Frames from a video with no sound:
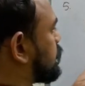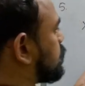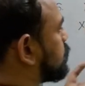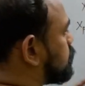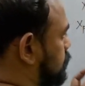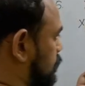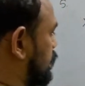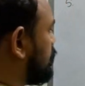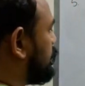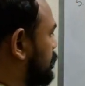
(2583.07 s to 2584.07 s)
just,
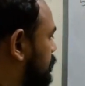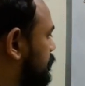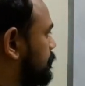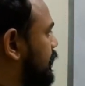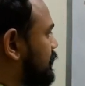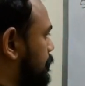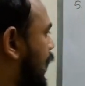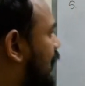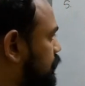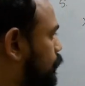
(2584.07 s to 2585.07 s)
make them
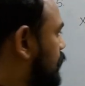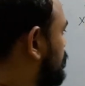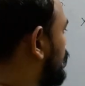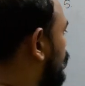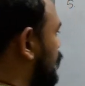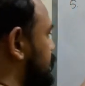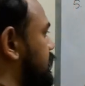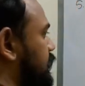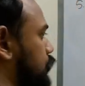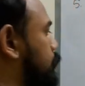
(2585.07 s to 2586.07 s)
act one by one.
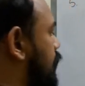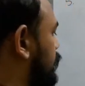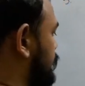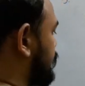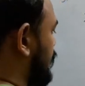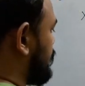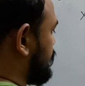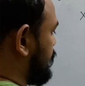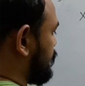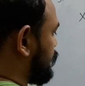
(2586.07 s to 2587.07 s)
T square on
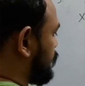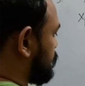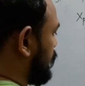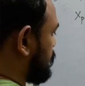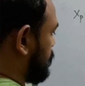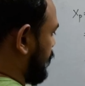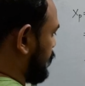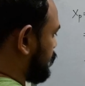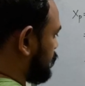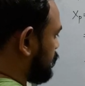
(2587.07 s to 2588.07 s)
sine t is just
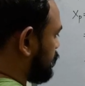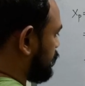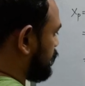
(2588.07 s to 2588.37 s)
multiplication.